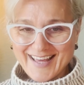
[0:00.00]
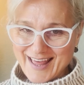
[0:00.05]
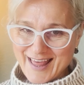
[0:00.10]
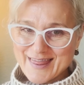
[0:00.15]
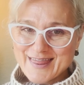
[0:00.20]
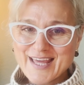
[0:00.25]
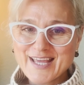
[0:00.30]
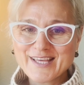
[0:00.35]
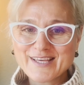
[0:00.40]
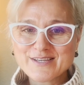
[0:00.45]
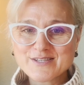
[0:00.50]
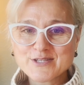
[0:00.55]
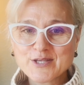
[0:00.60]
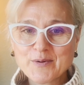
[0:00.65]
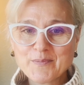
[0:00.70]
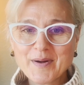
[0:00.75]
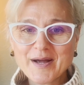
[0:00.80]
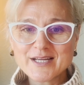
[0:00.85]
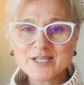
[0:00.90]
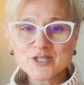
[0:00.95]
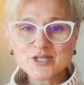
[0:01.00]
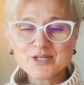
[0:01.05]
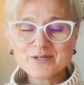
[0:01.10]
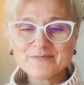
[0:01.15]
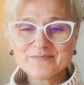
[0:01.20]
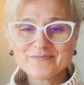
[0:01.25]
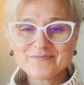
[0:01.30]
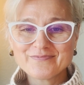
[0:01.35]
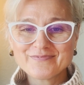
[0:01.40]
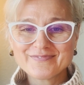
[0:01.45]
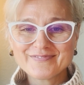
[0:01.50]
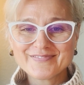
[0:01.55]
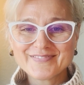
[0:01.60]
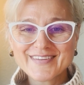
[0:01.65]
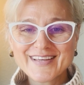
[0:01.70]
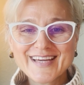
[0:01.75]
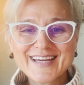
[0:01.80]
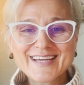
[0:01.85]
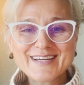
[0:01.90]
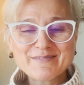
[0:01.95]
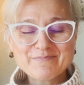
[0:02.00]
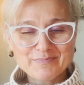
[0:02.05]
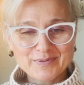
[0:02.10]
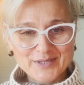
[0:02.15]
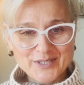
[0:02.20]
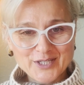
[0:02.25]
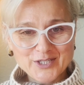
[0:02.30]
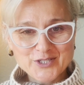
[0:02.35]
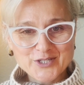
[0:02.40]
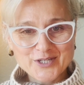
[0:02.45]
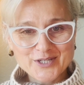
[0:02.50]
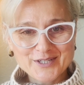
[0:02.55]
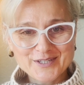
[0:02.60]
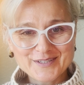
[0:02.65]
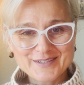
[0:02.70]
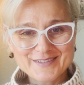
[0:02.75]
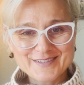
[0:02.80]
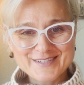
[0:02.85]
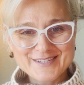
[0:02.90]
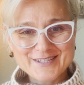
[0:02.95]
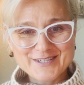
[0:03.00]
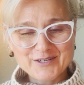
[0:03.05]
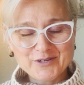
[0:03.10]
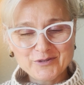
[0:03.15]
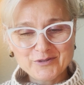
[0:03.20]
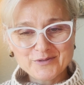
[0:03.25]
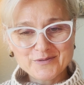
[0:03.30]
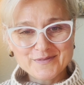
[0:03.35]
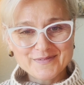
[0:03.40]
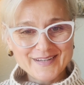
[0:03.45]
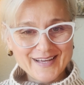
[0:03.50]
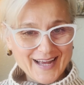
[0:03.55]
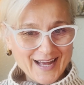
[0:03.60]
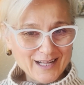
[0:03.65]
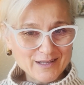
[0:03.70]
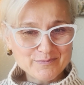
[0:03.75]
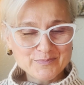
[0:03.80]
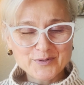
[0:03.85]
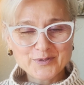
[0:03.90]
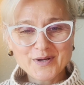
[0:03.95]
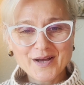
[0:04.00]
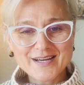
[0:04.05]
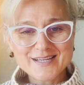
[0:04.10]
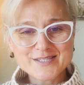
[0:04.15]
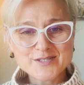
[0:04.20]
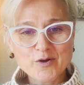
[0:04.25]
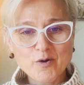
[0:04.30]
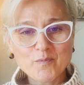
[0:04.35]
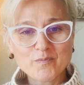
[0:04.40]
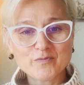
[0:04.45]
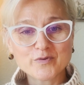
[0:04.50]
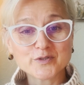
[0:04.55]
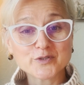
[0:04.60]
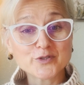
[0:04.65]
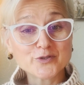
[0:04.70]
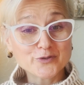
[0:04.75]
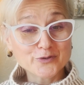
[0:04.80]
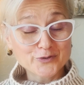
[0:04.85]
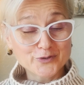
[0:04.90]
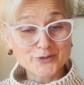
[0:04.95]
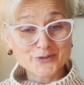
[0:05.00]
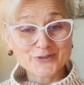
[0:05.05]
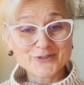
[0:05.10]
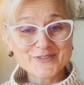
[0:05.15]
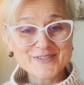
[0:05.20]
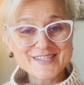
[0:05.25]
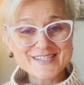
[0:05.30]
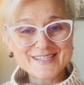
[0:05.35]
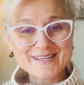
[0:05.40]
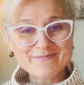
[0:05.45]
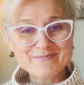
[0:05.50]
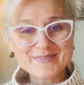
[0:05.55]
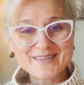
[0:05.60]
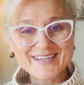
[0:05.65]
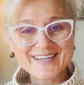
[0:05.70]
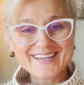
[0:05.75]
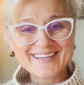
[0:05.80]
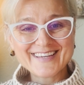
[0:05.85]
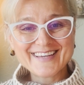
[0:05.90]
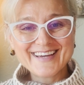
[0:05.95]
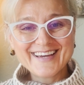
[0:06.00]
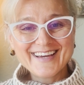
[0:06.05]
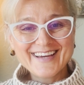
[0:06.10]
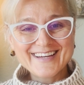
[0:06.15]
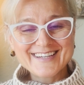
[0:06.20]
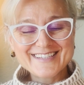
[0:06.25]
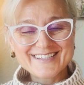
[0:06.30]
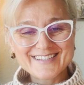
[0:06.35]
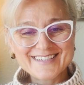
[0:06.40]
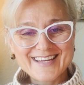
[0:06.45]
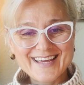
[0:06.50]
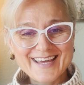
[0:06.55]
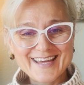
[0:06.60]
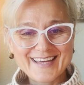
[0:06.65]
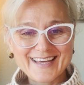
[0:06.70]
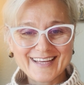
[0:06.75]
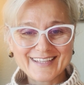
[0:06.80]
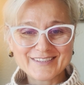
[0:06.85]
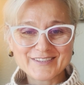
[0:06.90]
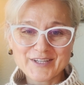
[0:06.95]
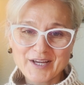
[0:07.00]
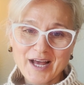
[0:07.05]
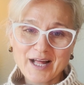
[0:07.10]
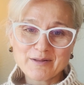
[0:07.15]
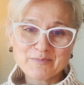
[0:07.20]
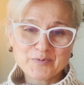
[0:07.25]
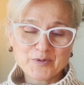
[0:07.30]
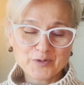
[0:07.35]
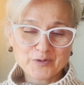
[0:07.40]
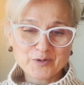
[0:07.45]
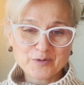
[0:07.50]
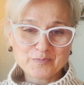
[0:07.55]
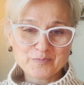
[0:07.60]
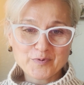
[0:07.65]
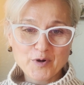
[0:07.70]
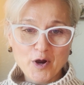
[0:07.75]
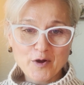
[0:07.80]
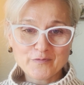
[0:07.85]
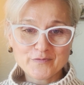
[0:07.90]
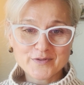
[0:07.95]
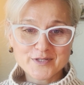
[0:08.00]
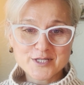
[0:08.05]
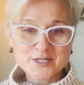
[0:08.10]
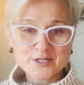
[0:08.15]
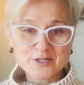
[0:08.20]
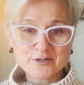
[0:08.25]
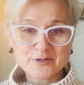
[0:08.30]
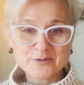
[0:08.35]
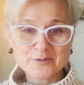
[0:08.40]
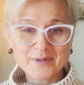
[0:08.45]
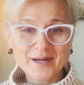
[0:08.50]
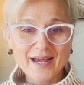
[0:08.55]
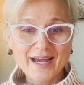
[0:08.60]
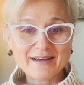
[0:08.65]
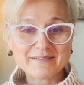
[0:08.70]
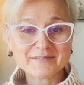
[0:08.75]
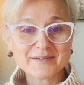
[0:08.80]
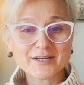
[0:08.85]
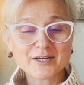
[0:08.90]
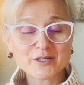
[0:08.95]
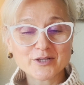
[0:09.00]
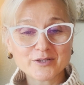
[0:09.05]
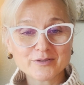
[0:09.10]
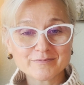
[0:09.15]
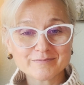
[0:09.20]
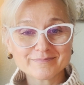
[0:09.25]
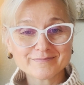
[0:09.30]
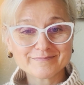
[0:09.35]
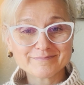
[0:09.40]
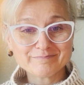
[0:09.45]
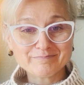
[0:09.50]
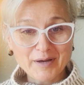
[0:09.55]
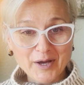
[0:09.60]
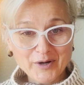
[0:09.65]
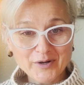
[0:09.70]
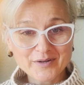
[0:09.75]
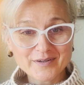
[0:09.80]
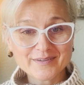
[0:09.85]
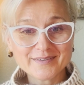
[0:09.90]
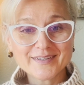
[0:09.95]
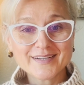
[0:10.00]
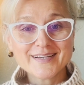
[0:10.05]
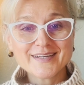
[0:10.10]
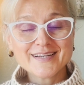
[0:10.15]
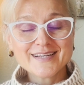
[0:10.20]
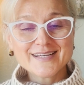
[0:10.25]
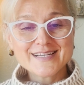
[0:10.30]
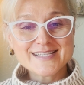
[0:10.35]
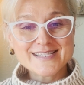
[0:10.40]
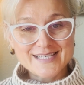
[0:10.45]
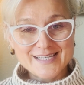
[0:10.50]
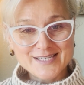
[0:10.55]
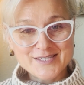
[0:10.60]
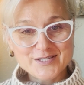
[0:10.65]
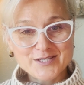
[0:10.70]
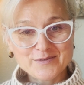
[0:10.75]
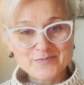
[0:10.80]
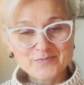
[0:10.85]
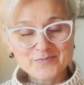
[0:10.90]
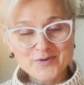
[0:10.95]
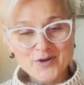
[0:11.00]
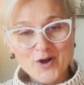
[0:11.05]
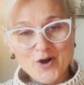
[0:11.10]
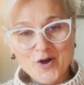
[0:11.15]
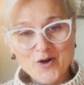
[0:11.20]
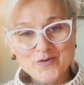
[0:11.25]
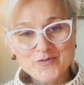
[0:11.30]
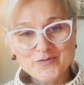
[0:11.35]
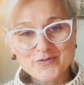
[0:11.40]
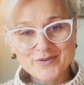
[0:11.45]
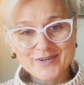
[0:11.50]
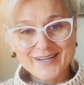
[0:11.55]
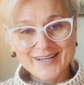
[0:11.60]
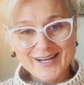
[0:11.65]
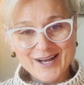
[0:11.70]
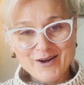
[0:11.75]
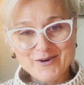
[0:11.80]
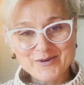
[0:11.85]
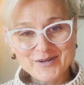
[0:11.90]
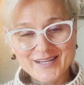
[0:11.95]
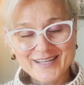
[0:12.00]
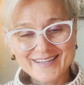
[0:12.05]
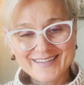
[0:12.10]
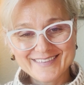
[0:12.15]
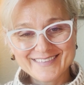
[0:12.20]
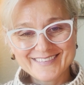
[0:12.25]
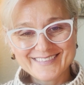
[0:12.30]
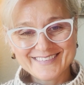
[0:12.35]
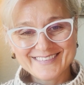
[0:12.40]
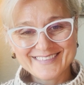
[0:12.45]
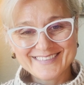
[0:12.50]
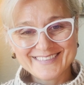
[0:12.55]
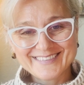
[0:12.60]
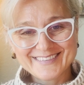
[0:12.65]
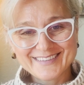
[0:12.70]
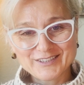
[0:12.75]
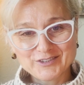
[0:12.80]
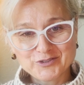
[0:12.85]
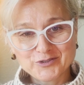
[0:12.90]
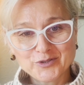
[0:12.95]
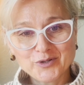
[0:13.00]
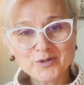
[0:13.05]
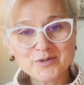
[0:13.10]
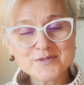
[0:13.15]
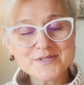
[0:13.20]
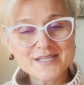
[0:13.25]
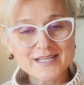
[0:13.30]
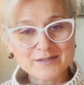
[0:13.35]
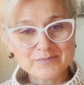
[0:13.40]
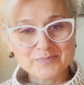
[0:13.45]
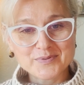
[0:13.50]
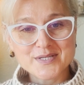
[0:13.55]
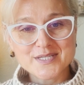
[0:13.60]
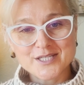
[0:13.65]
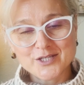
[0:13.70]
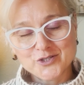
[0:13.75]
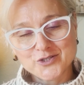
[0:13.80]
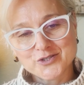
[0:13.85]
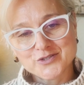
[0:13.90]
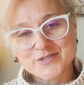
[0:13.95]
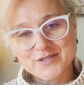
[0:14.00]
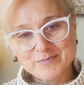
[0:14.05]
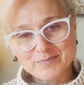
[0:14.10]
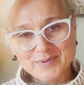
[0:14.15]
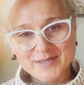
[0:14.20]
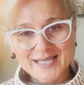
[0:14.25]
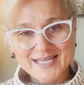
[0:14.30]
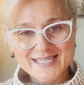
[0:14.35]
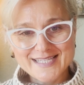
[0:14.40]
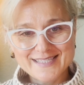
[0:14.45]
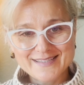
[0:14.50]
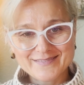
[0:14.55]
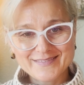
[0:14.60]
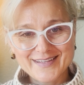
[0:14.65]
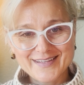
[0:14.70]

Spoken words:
Thank you so much. Pleasure to help you guys. Hopefully you learned something today to help your nonprofit to have a better system of accounting controls and procedures in place.